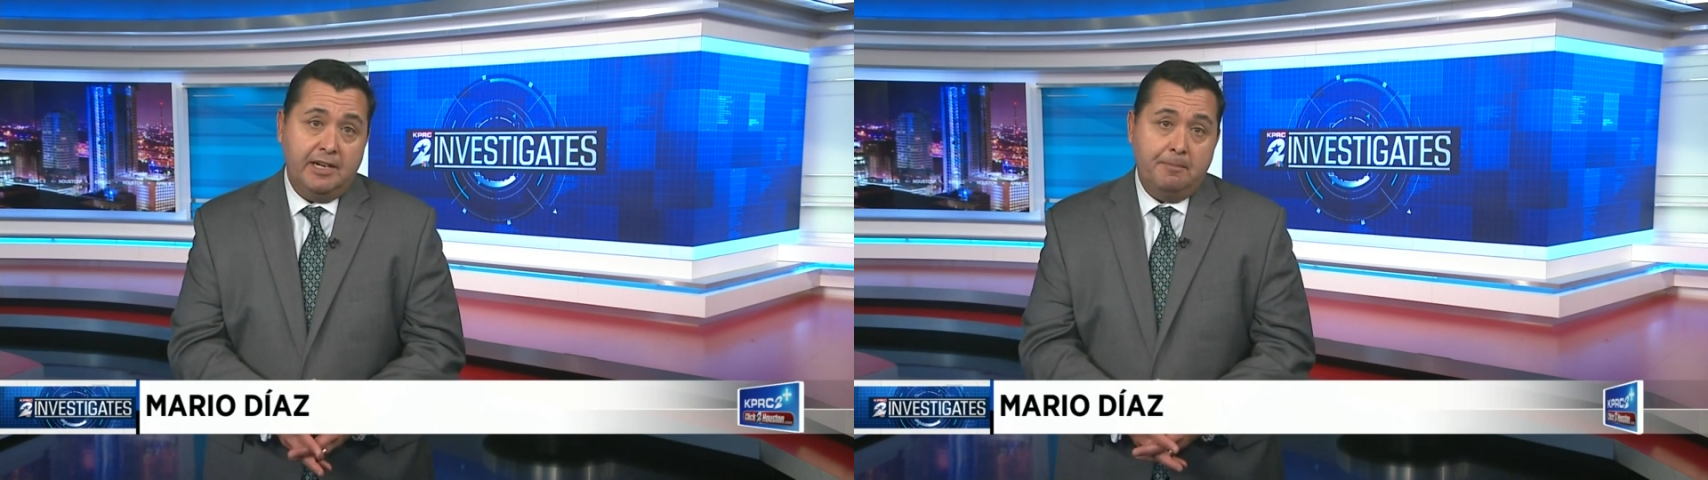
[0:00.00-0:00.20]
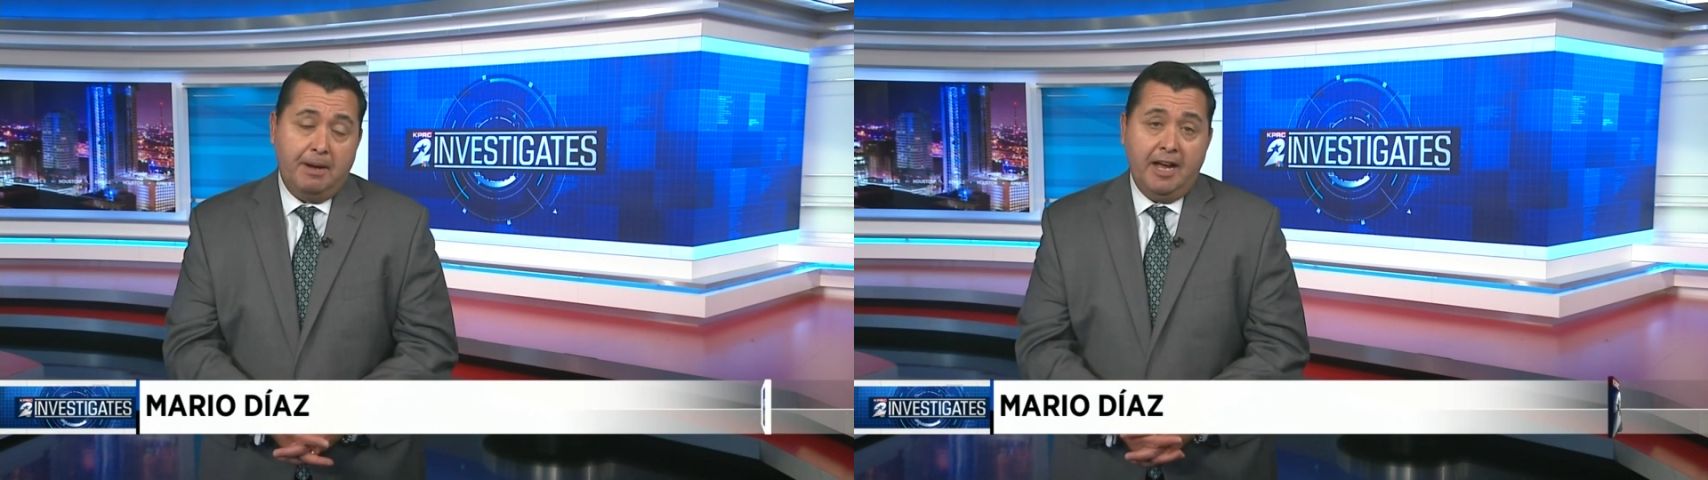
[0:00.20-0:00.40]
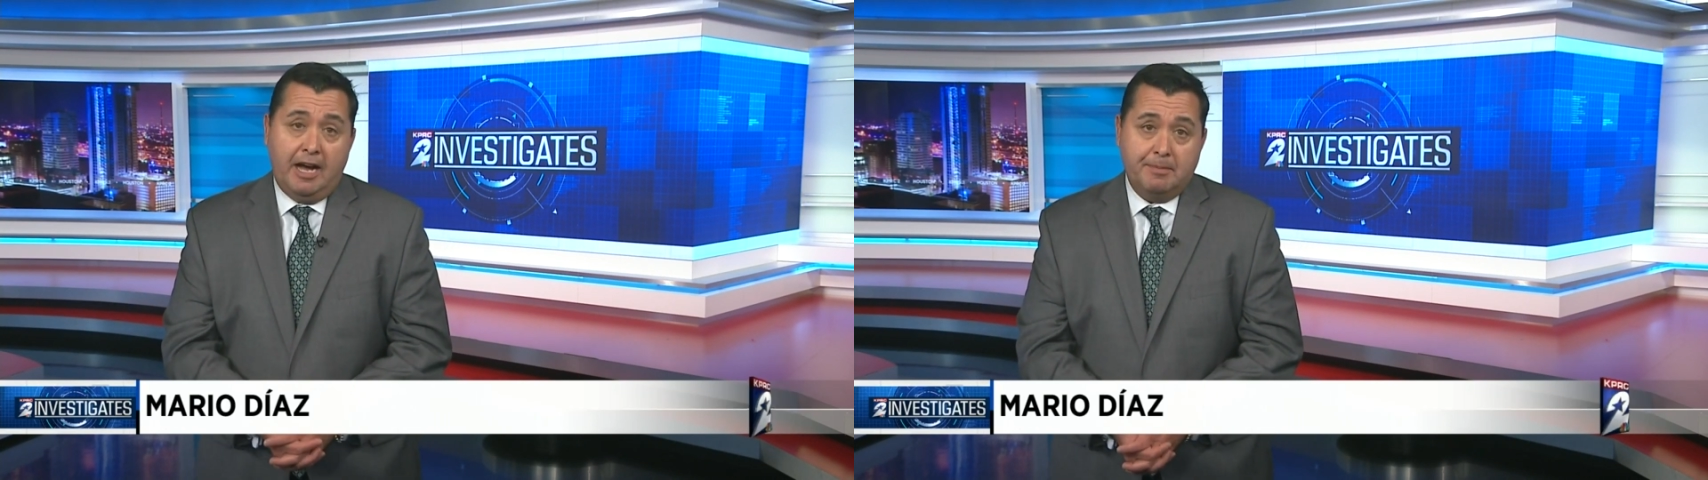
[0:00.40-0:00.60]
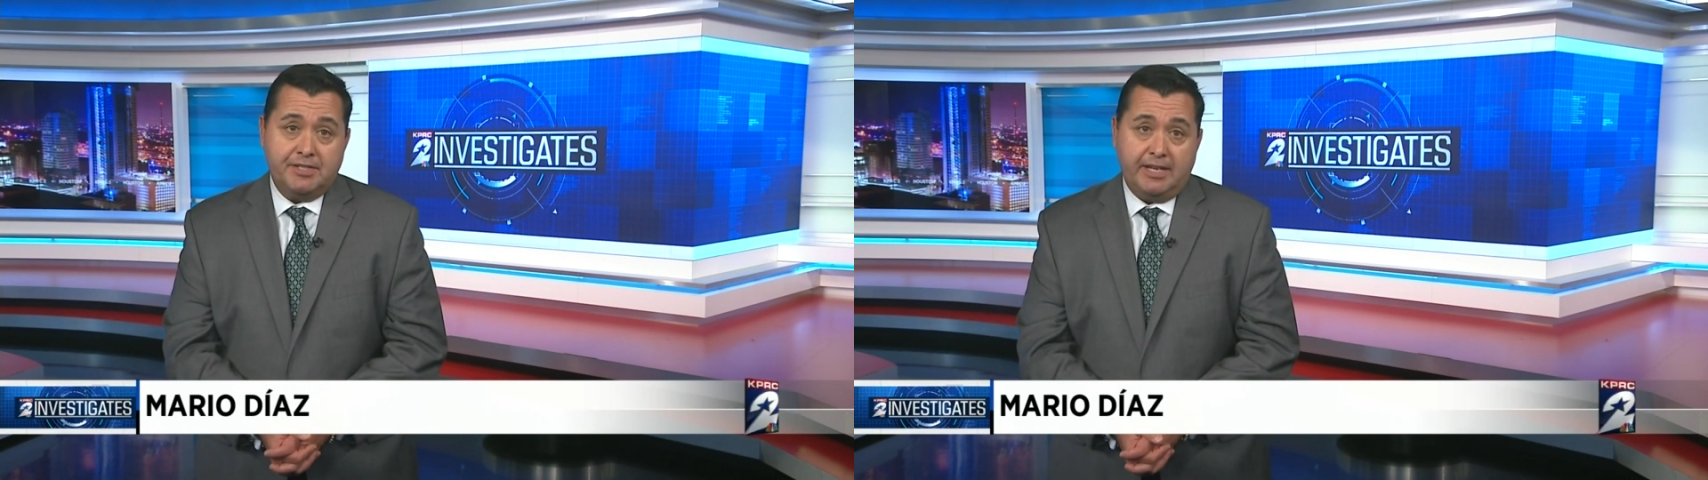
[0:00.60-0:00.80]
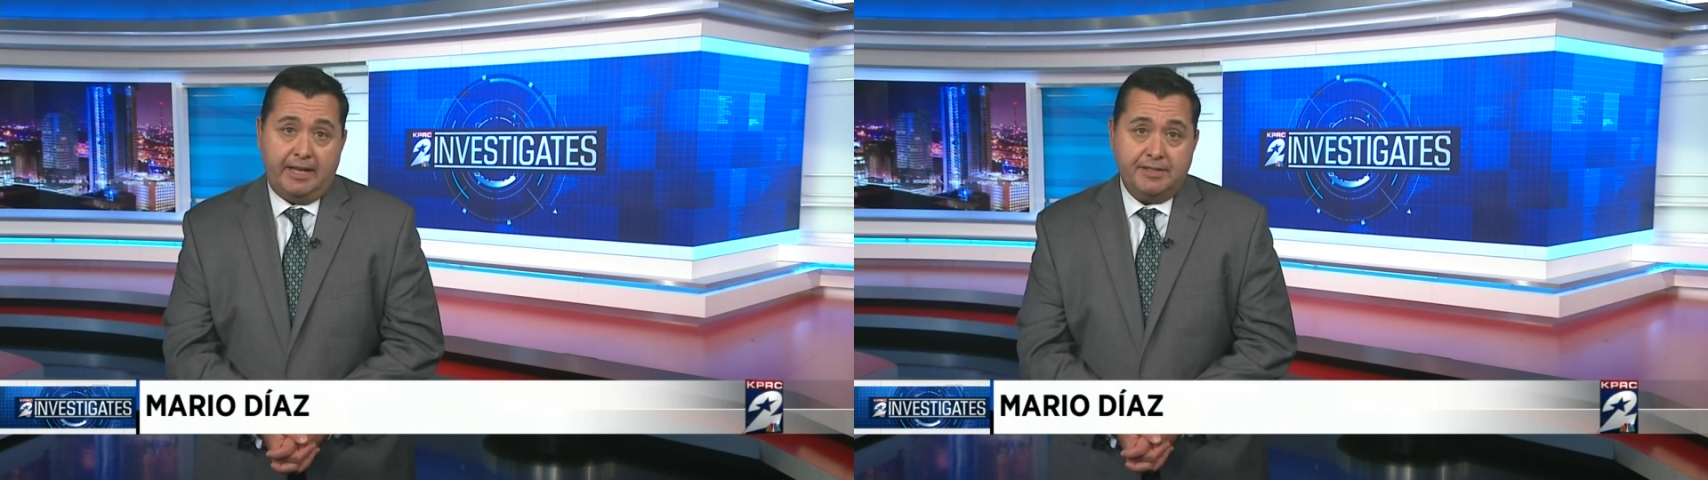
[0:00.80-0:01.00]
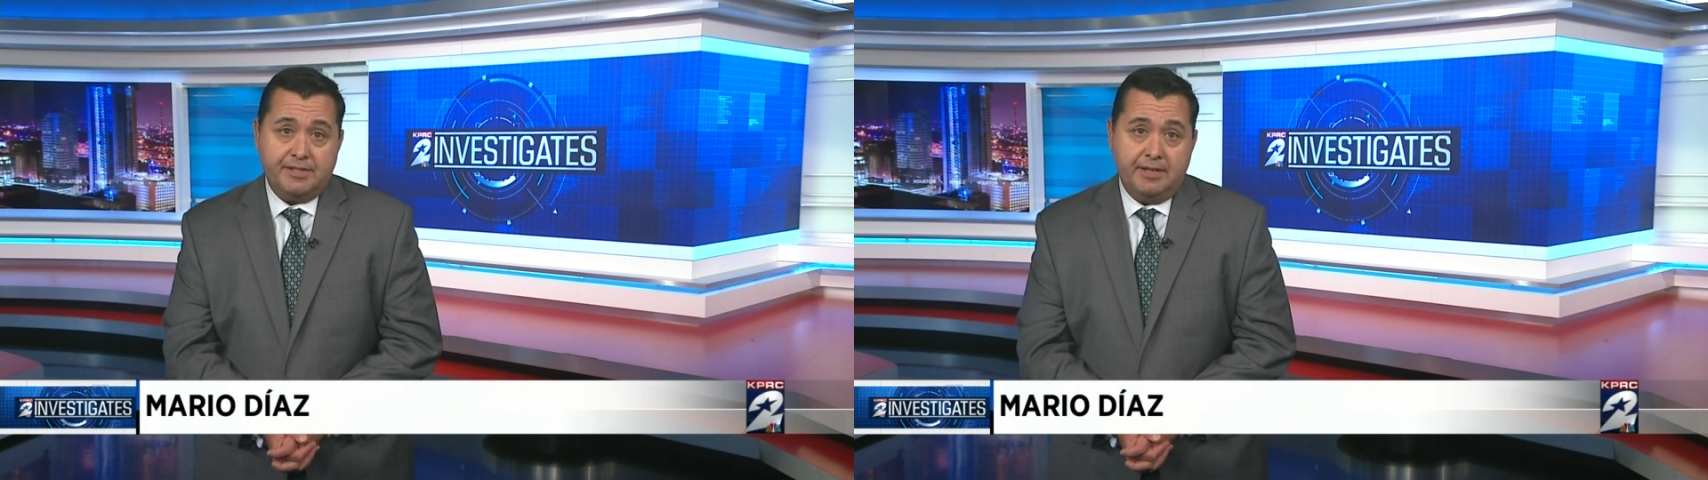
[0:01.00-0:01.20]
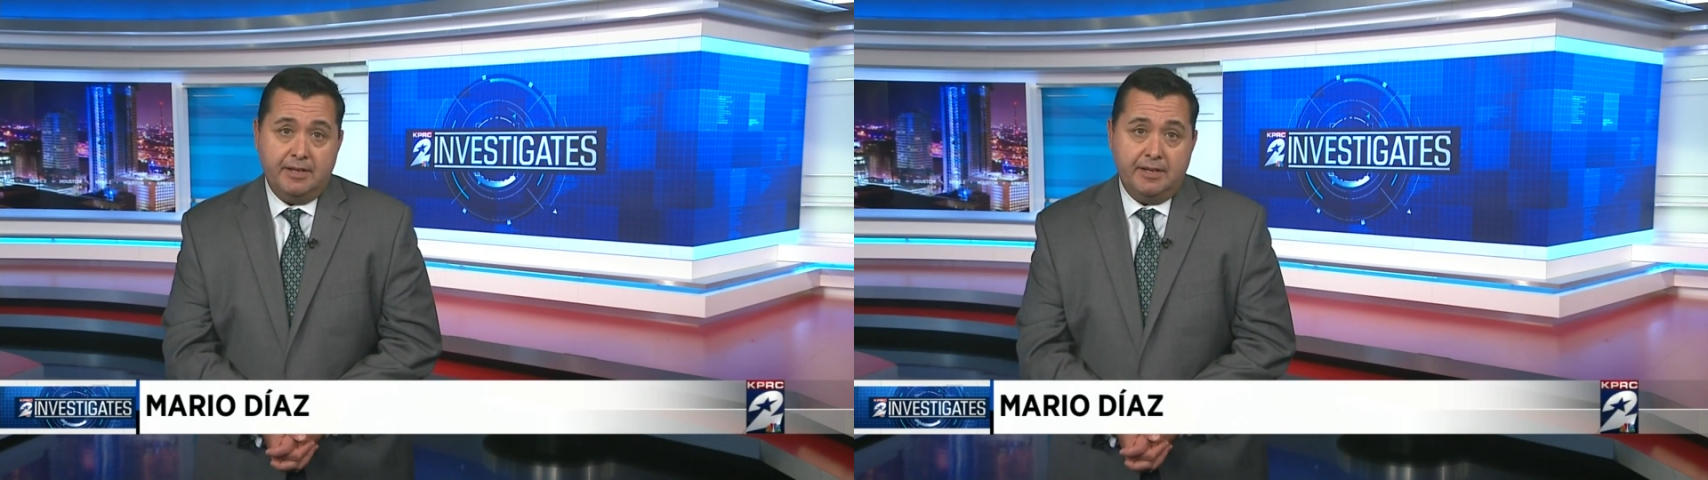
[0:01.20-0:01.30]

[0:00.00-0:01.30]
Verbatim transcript: by homicides.